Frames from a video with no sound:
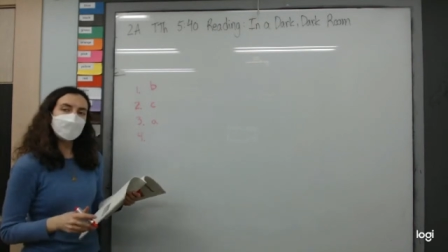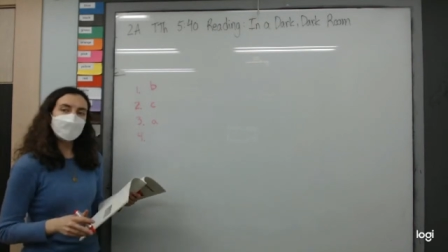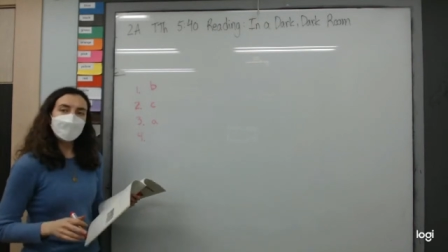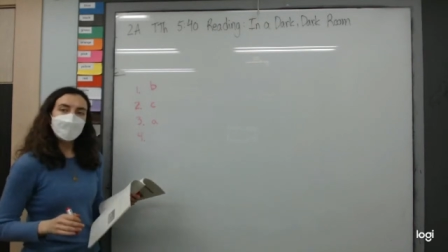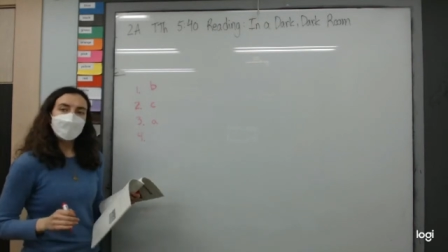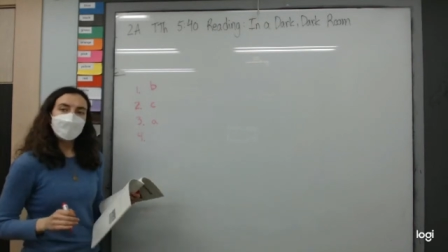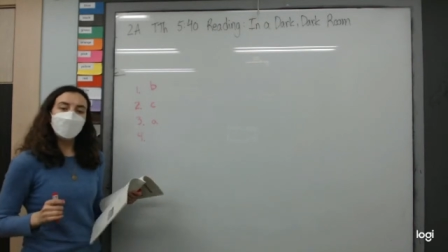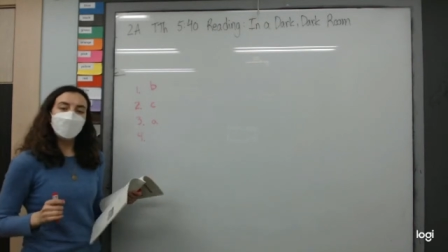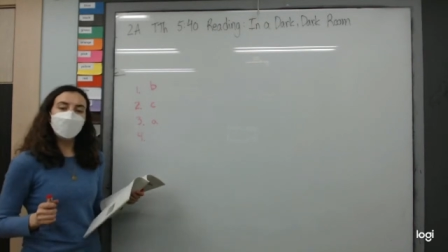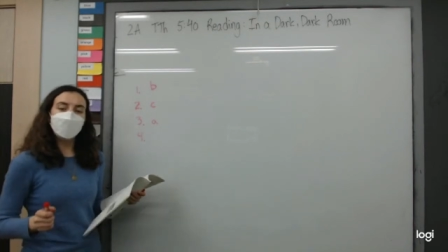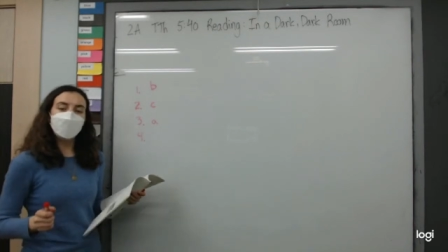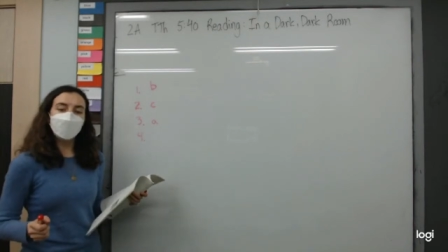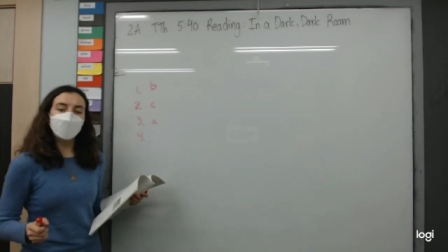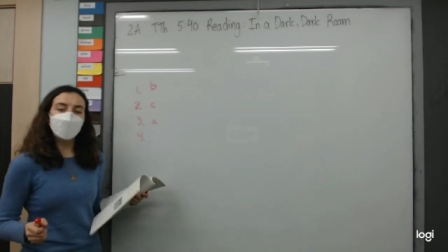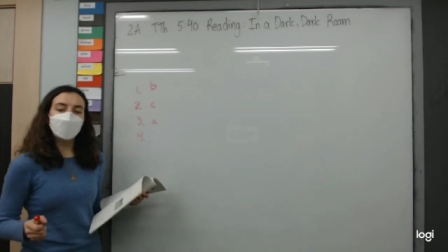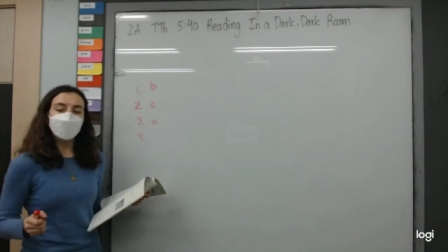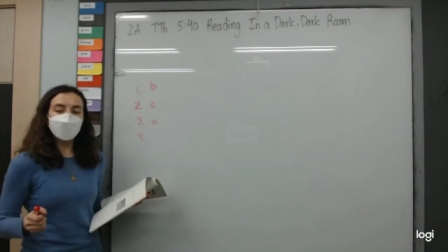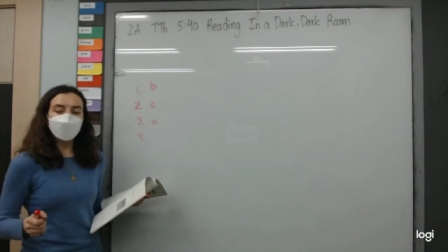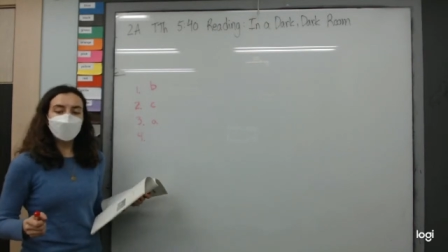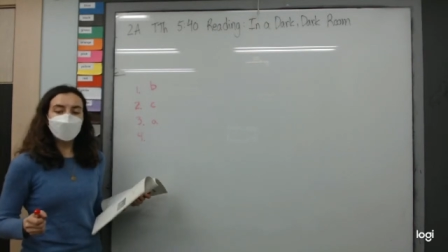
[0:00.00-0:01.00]
when you
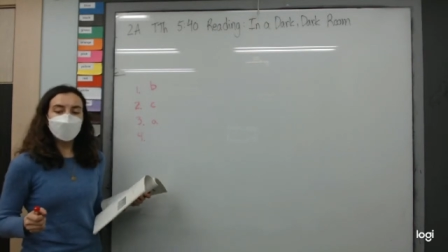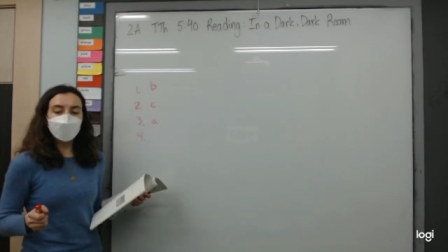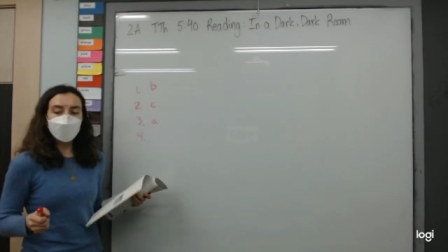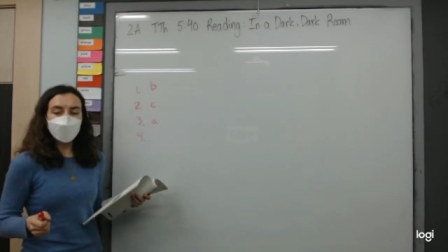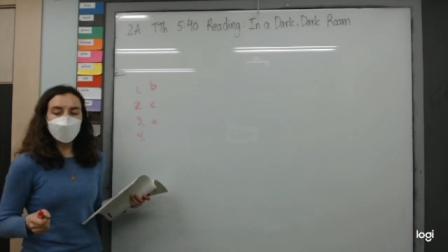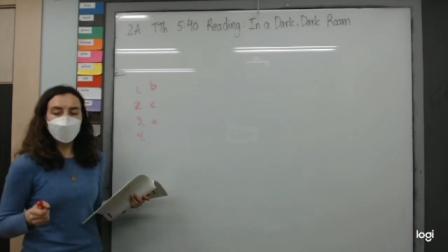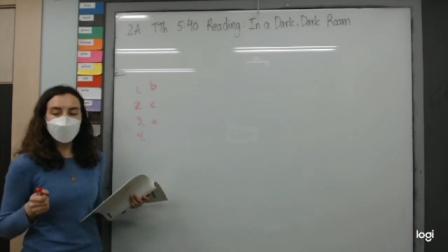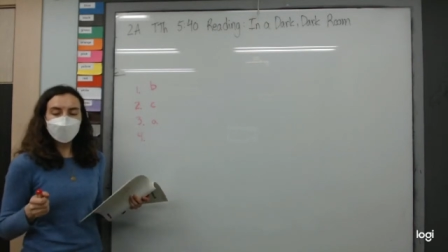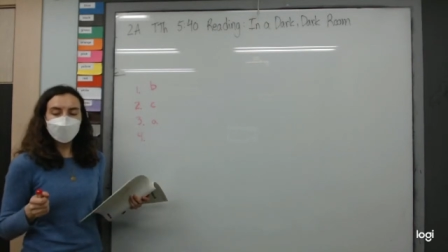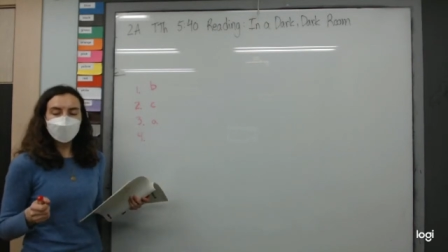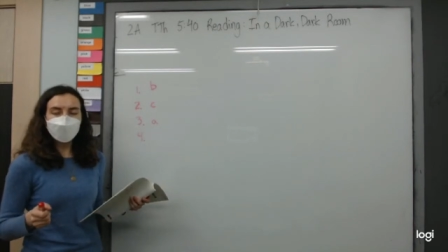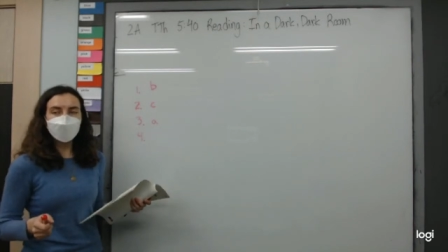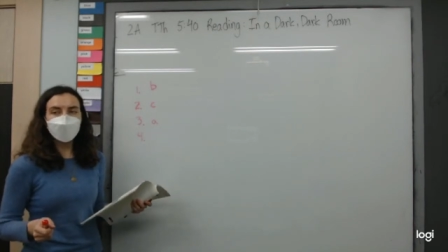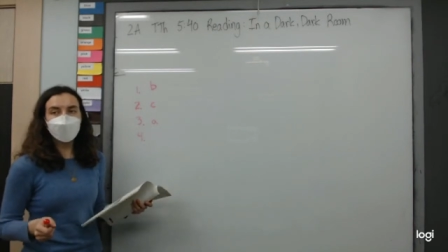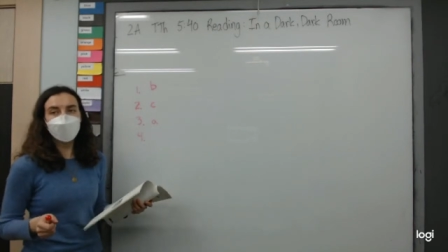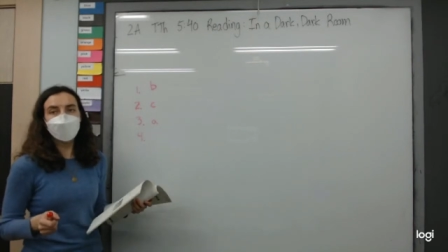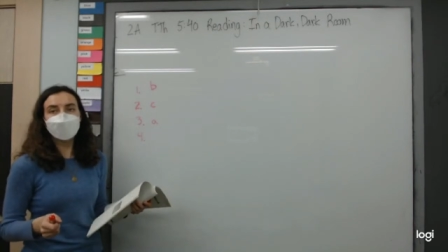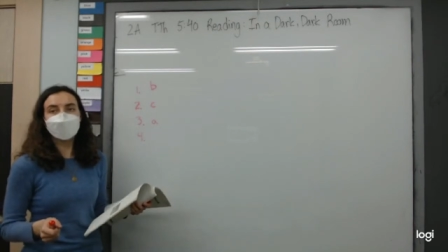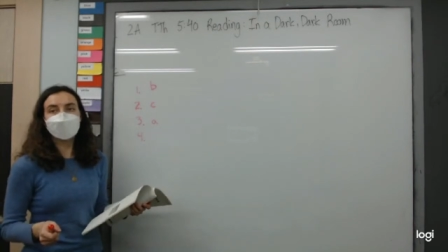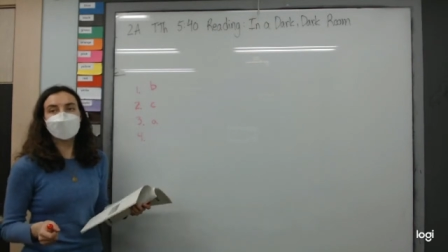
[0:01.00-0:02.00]
put them on, you
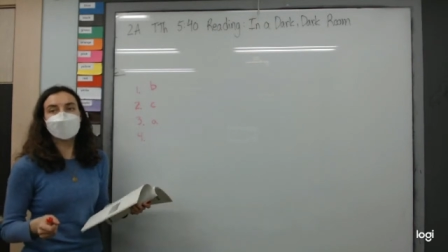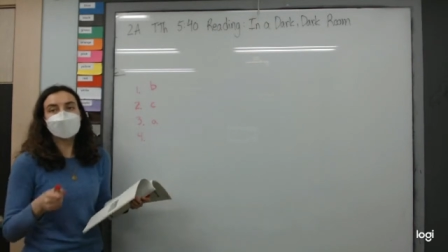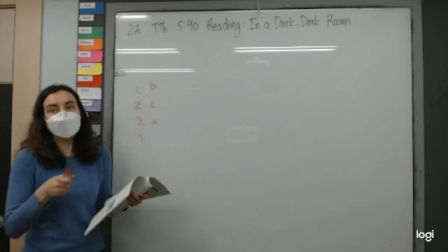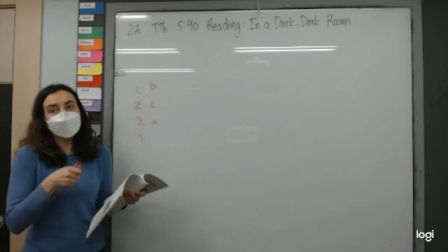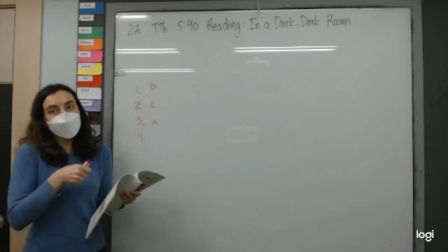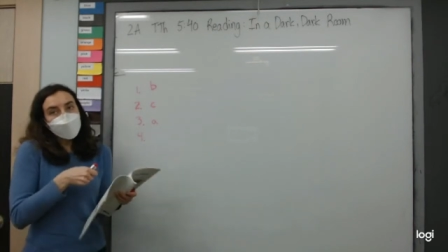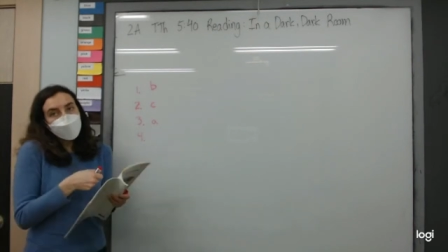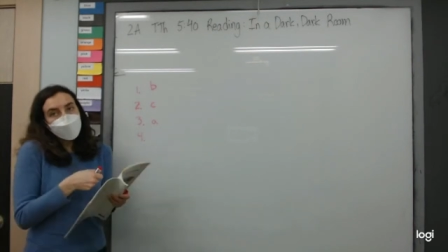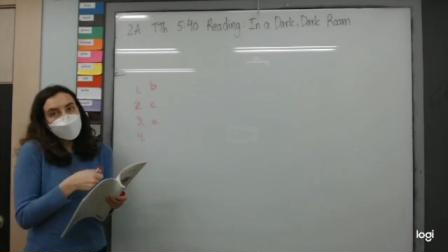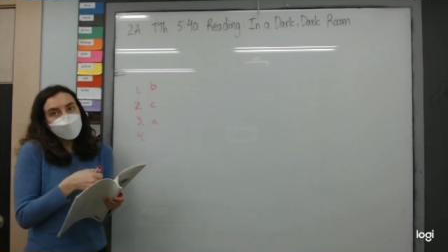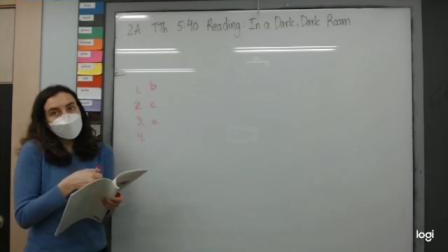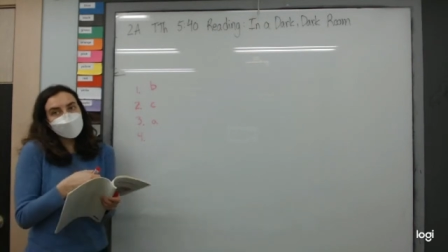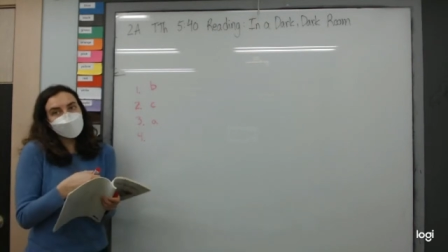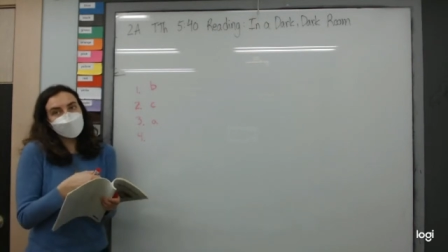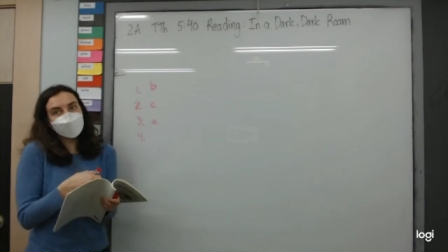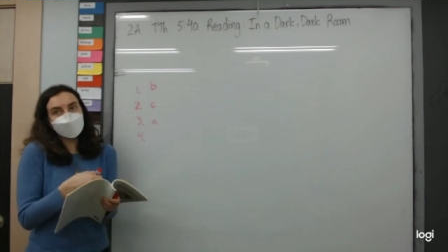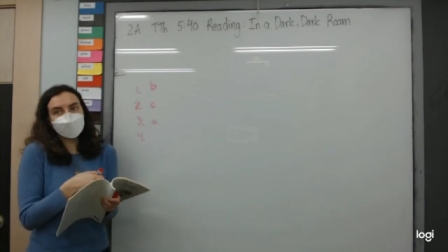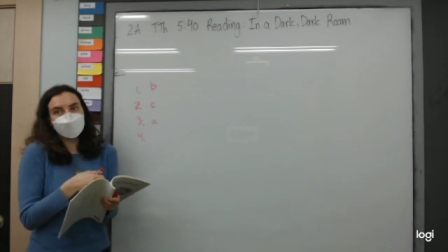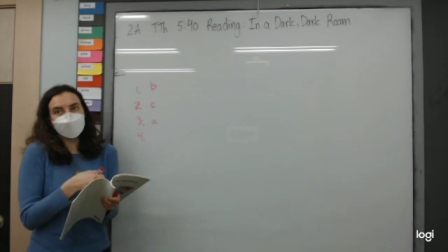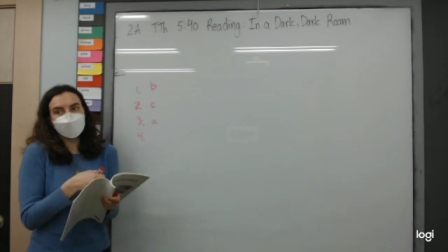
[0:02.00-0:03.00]
have to tie your
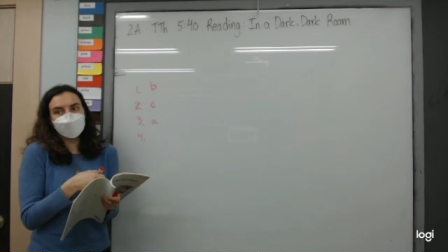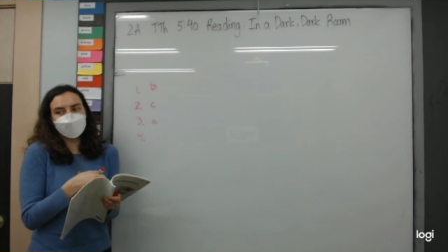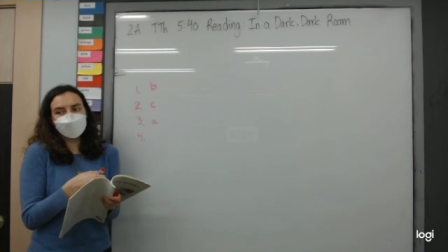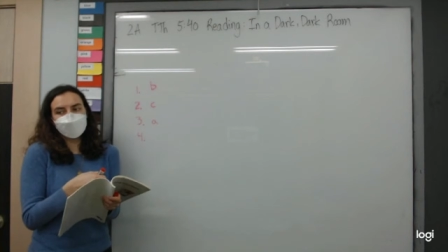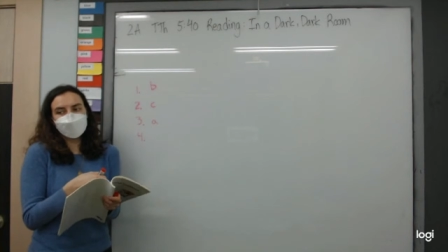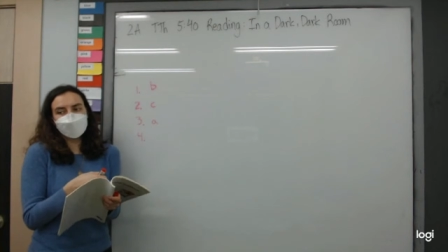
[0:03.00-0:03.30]
shoes.